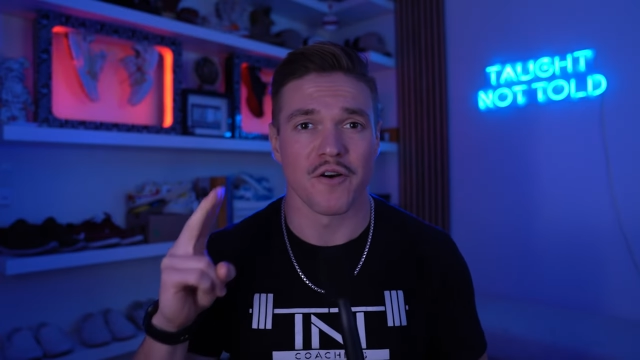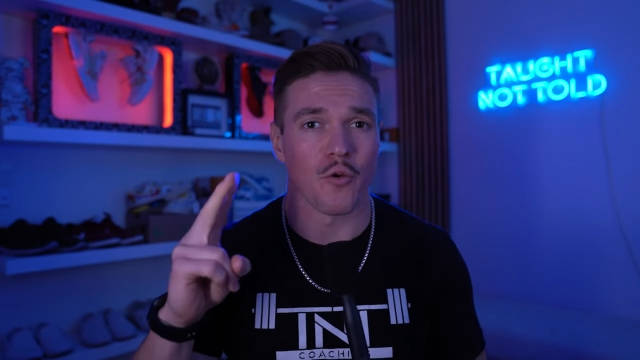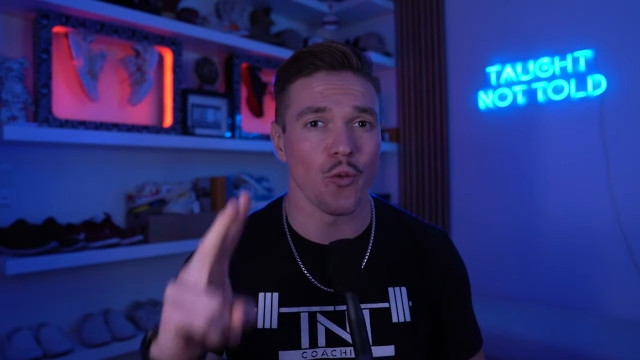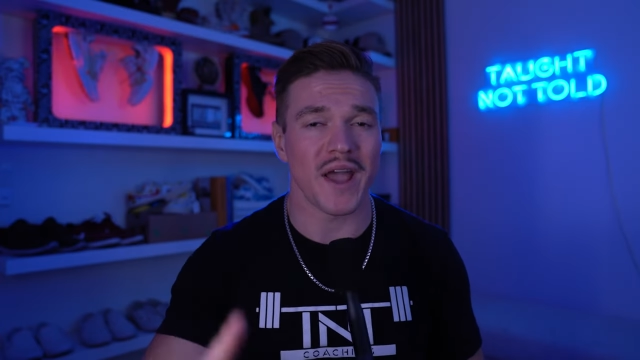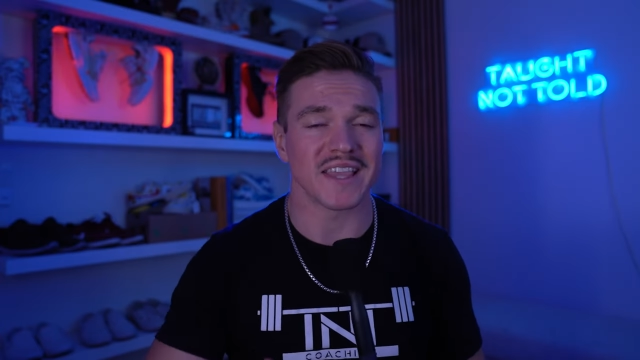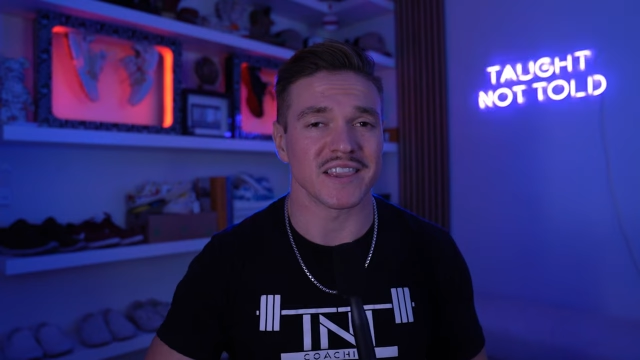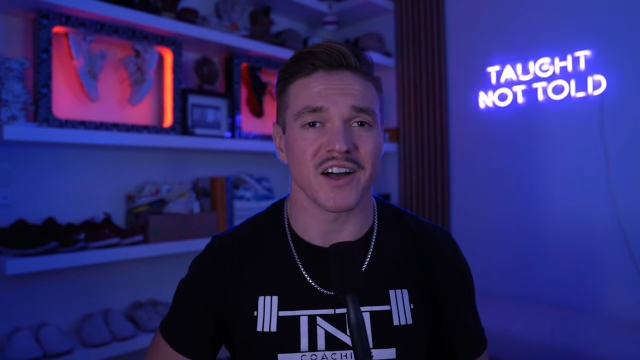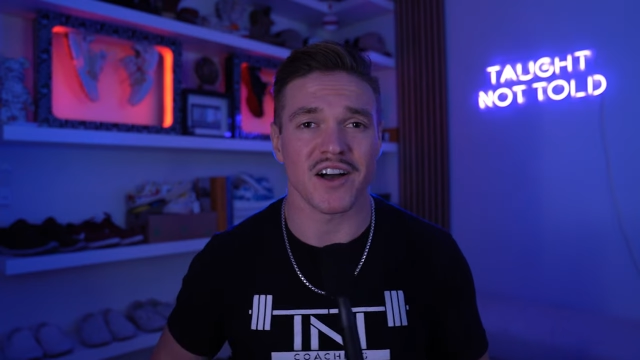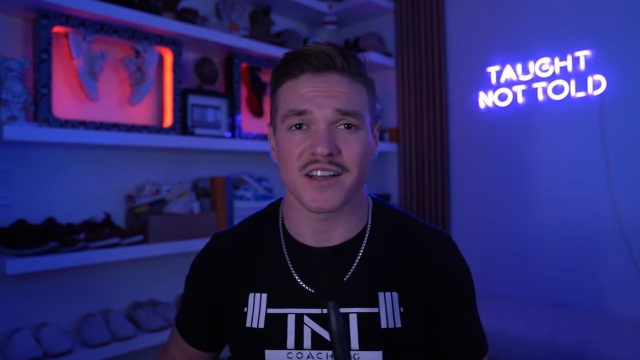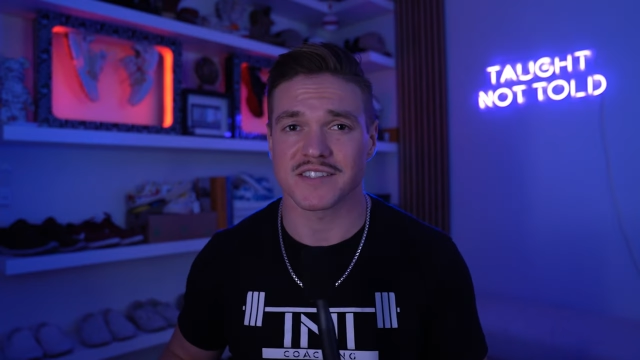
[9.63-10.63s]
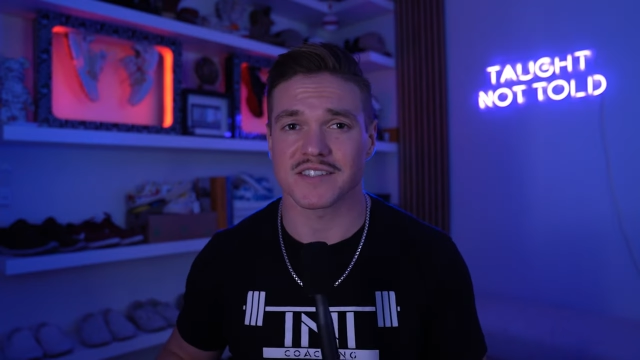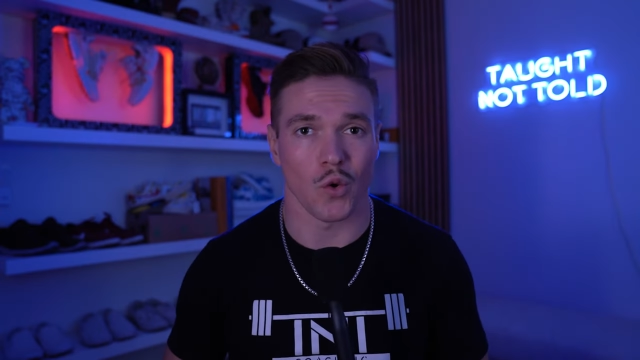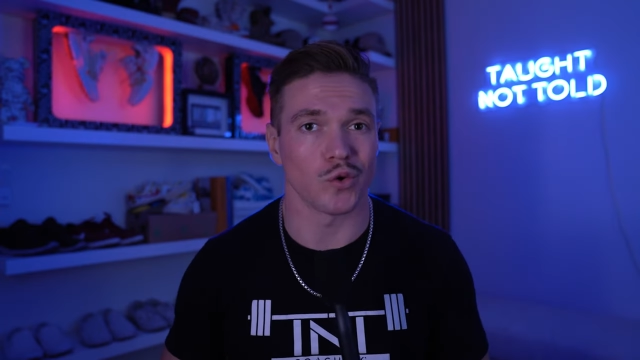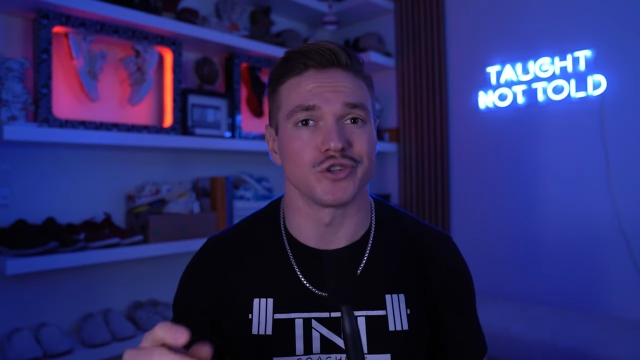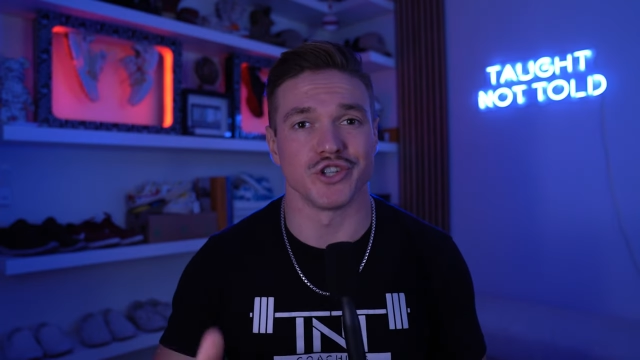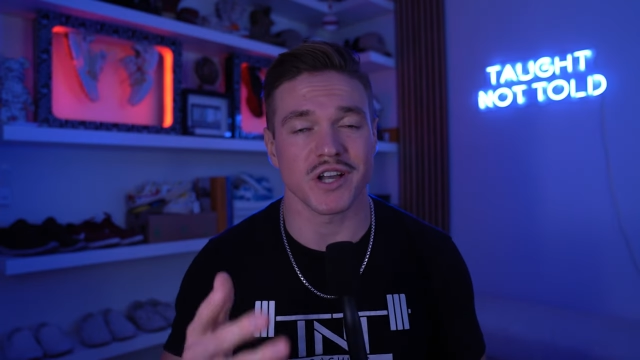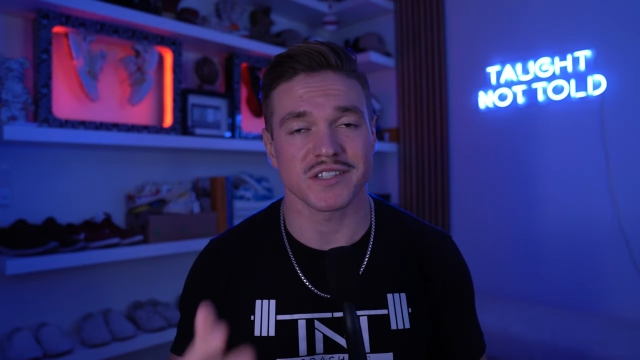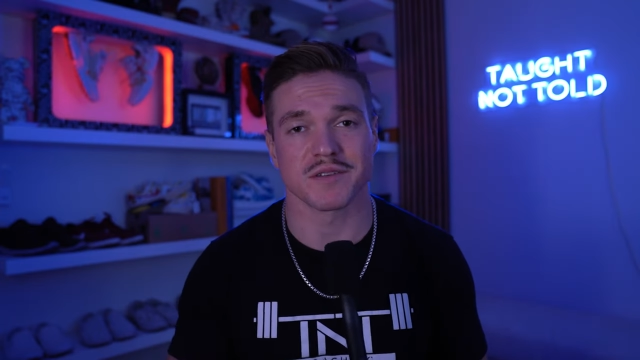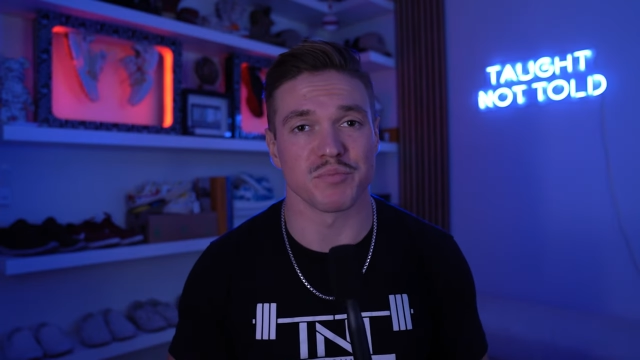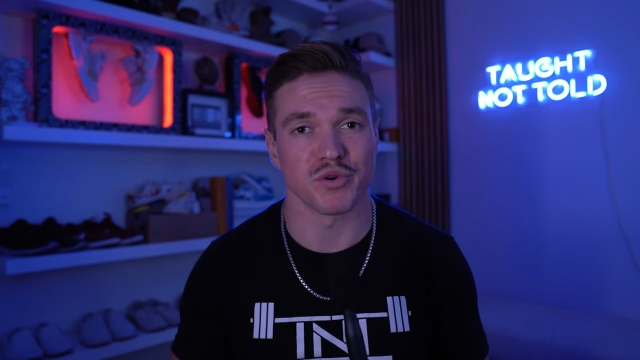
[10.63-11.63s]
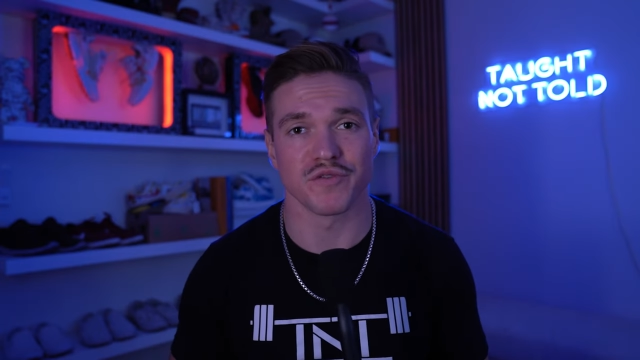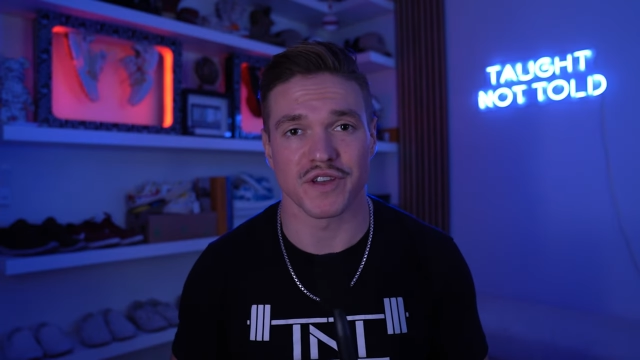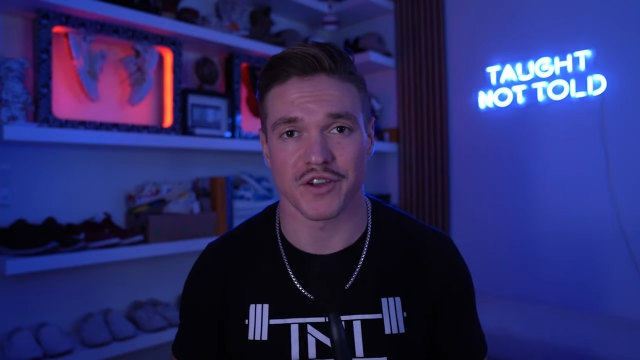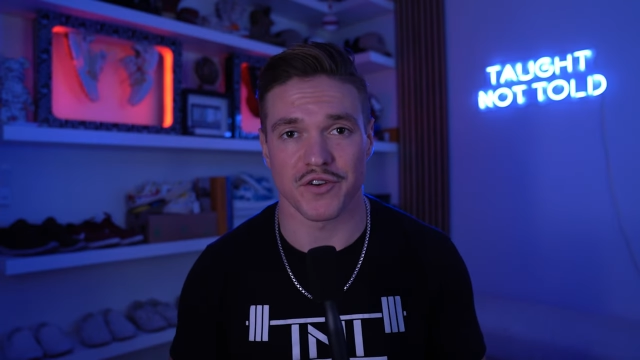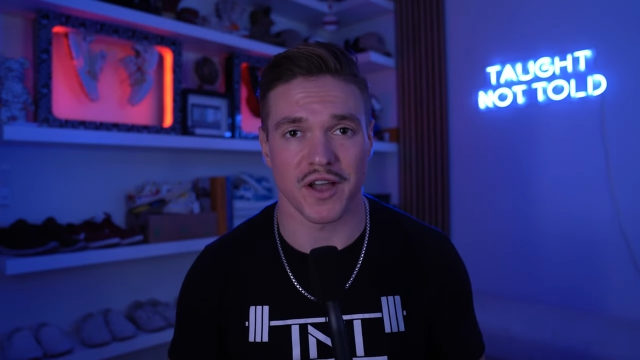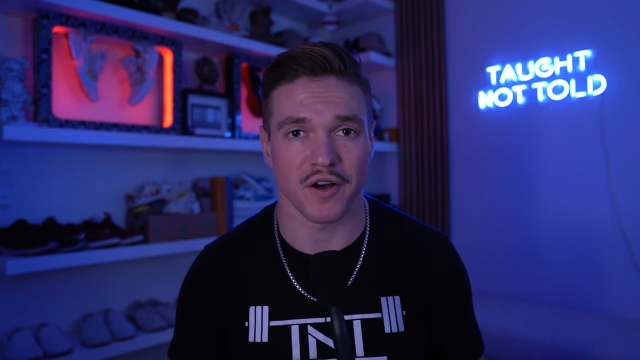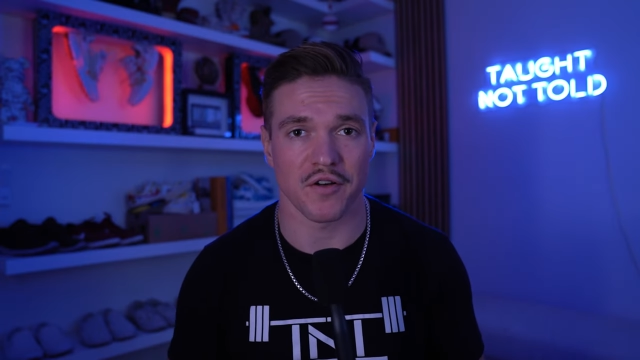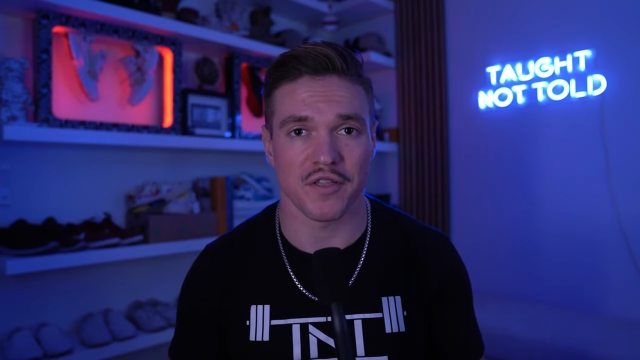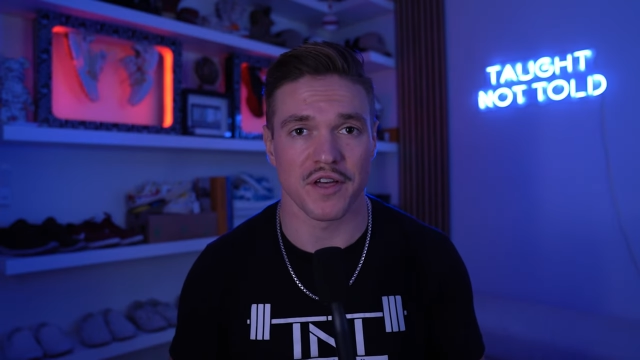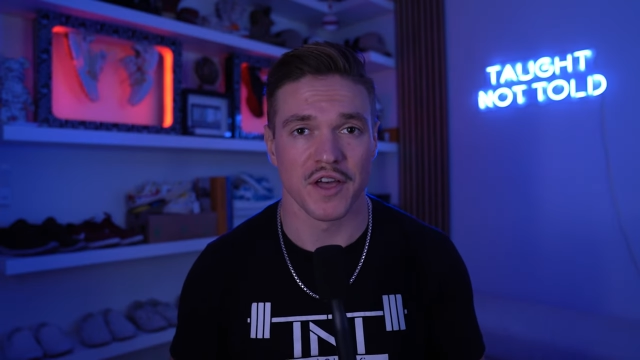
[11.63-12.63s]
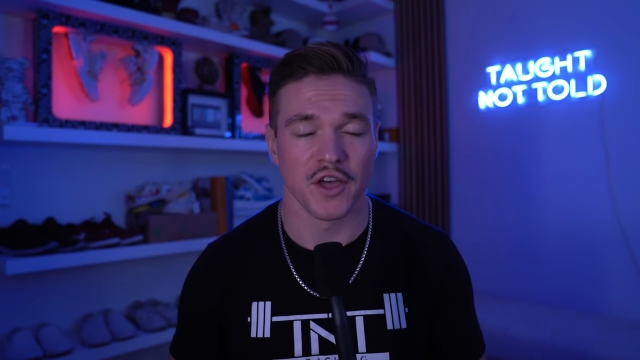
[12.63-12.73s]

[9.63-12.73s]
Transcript: weight loss, or just improving your health,